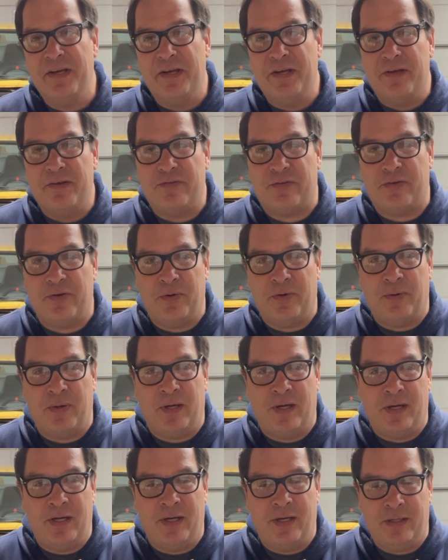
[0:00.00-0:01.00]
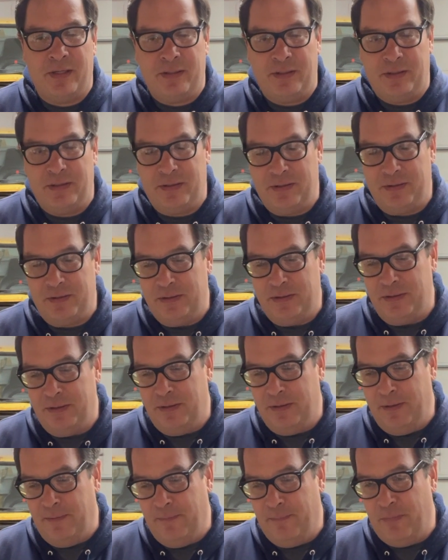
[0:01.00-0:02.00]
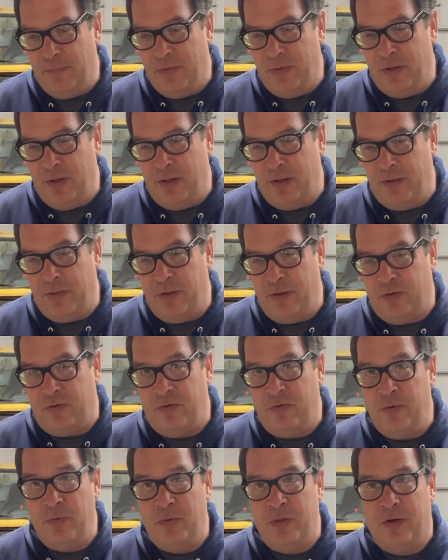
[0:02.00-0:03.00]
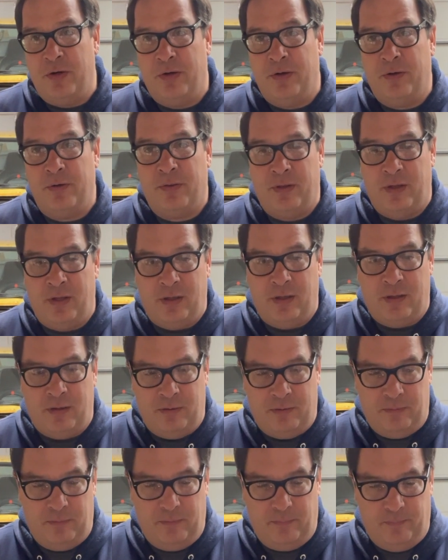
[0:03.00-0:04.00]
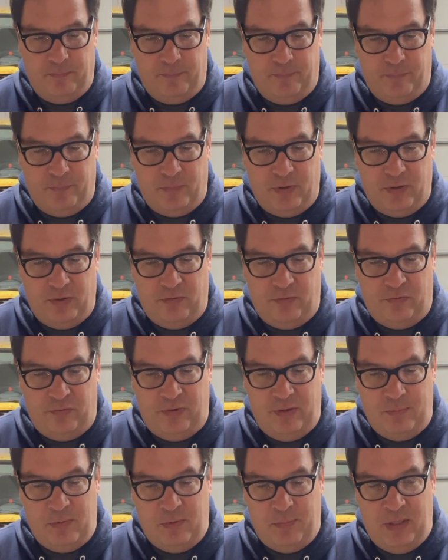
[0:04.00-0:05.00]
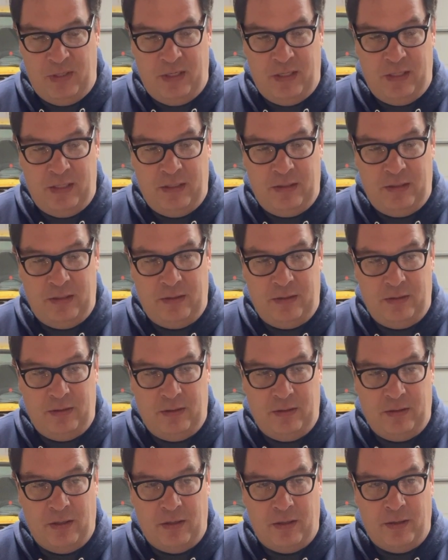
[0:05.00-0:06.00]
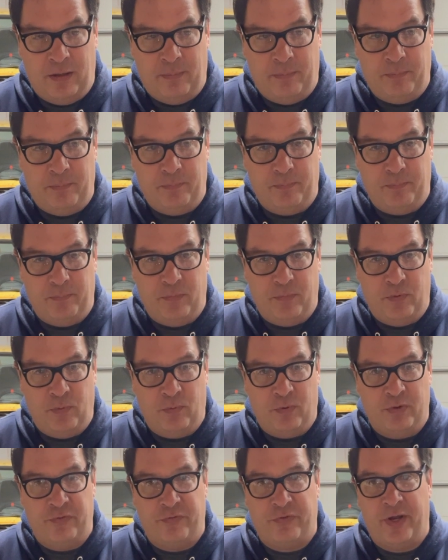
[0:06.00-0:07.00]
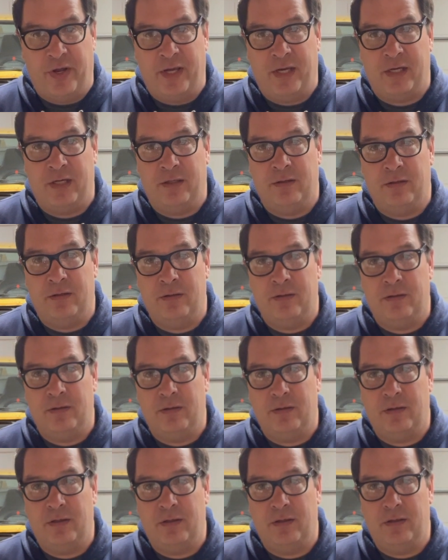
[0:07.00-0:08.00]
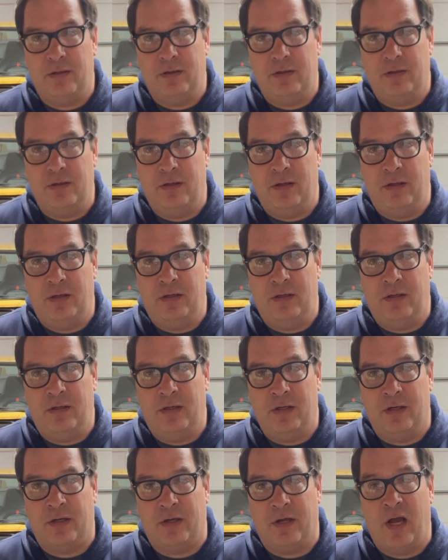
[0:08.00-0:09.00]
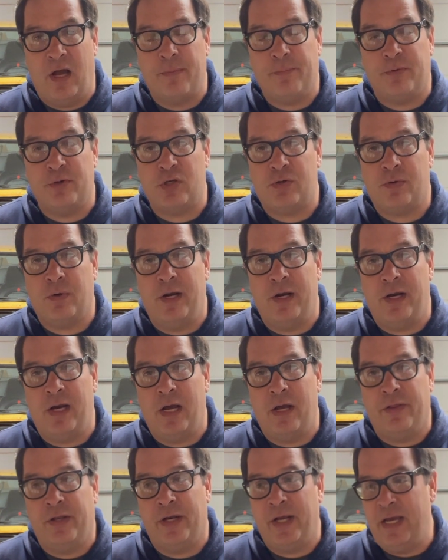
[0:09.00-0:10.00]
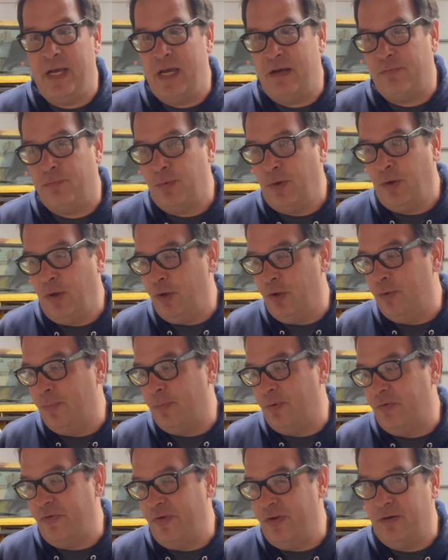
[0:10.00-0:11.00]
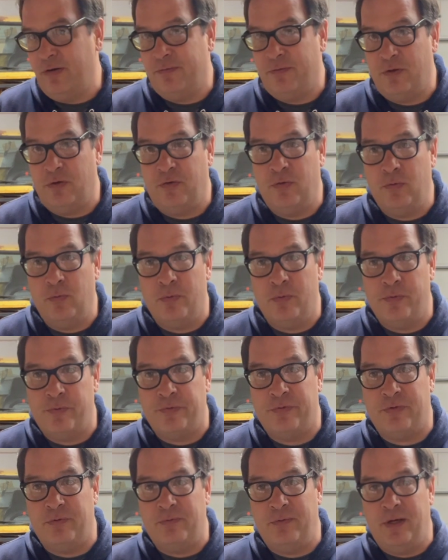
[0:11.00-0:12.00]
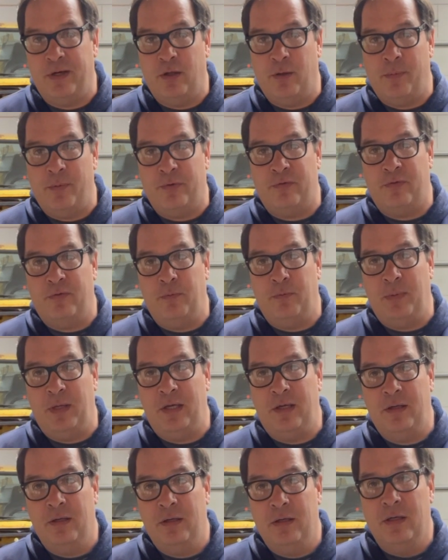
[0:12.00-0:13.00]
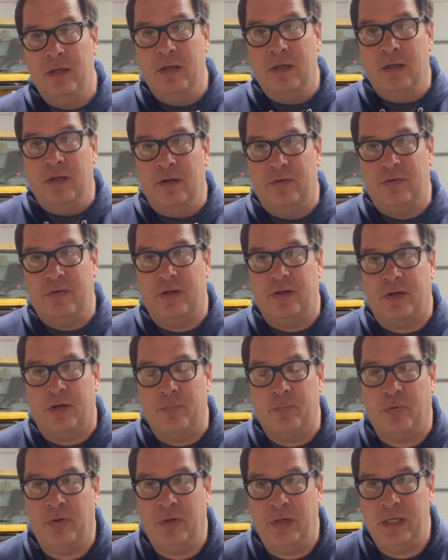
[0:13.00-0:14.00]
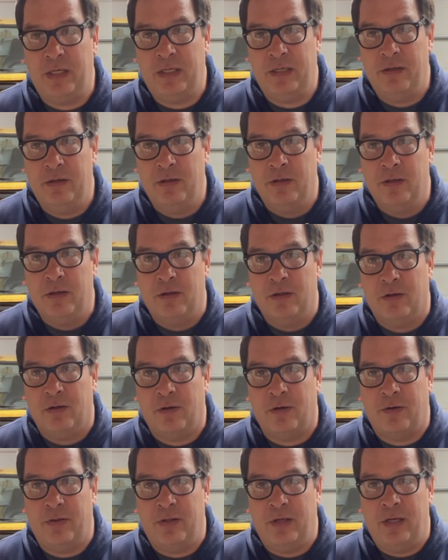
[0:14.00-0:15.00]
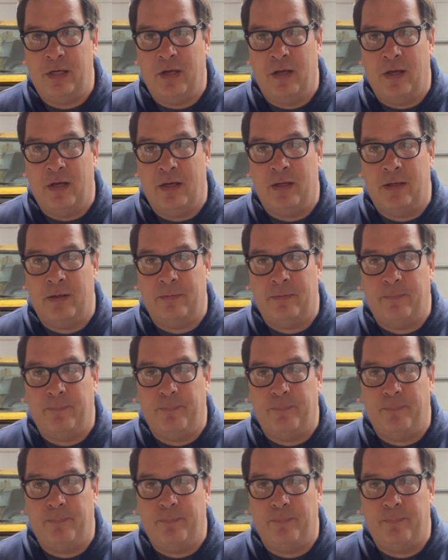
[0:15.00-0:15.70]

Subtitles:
So the 2 that are seem to be the ones that I can get accomplished right now, that I have 100% of the tools available to me to complete, are the